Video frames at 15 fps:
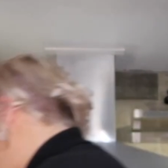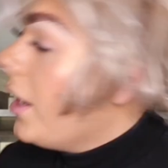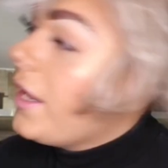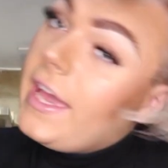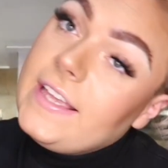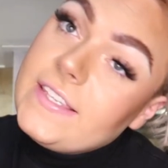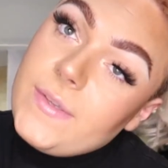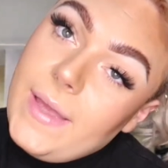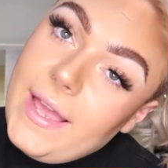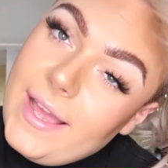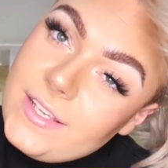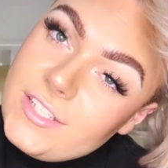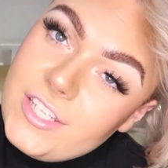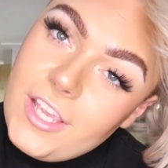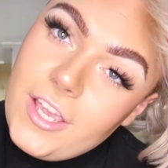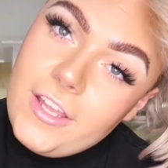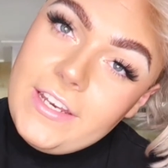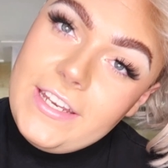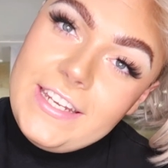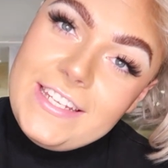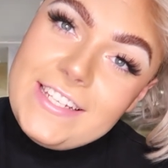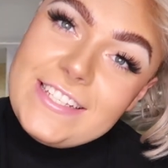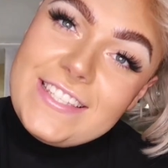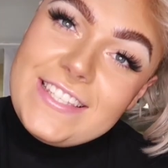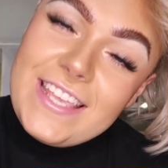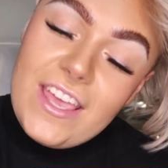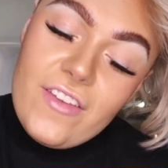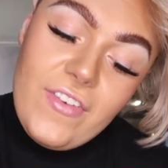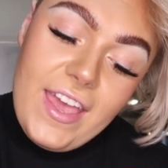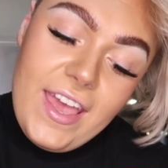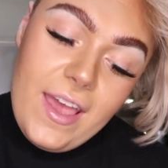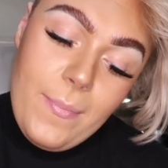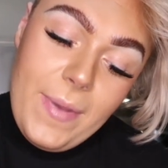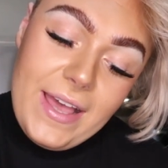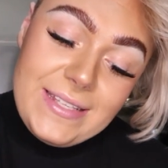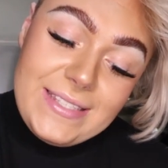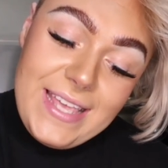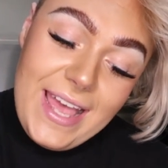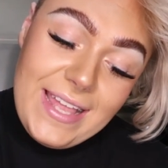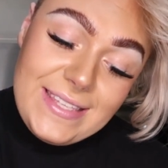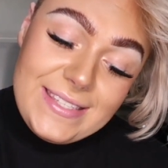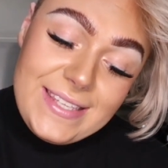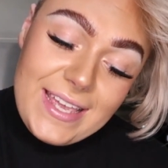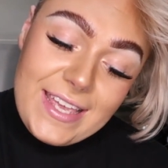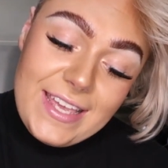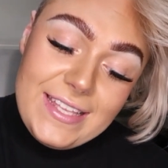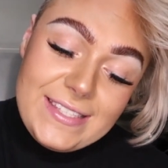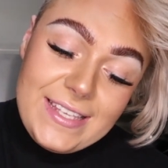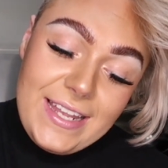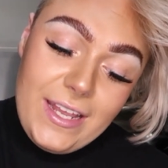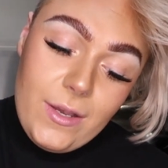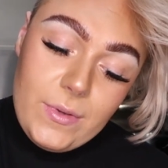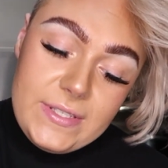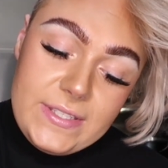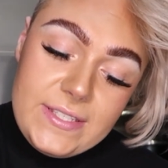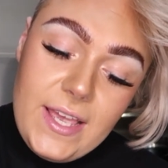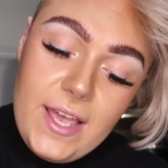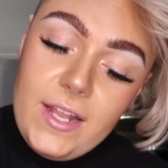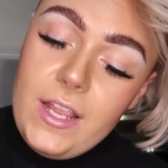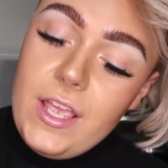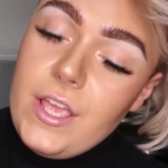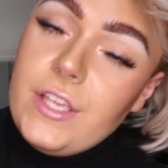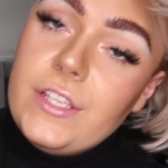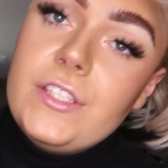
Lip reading: Okay, so I actually only needed to give it about 10 seconds and it was done.